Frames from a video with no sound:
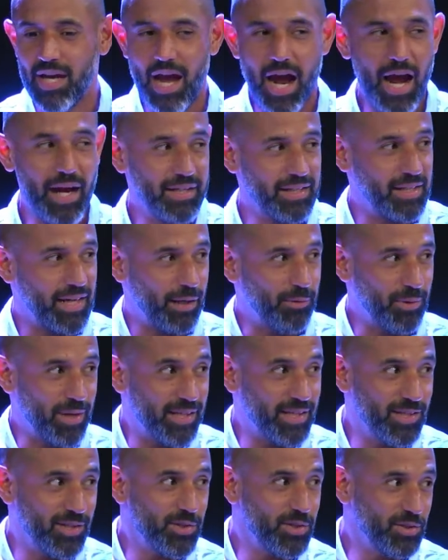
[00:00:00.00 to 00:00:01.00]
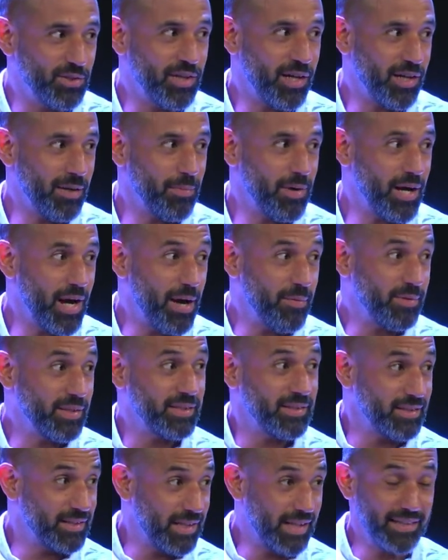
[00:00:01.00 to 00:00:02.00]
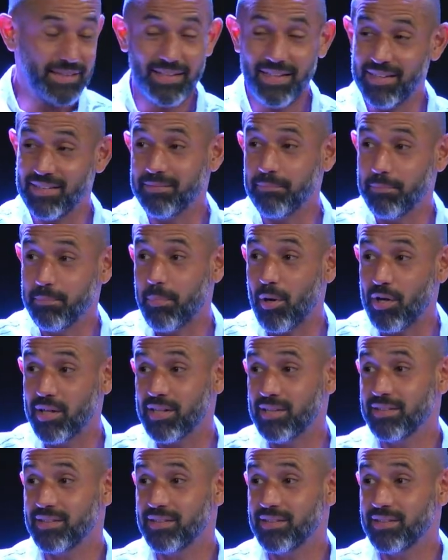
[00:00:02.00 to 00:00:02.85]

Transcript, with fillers: like when I hear you talk about having like getting parking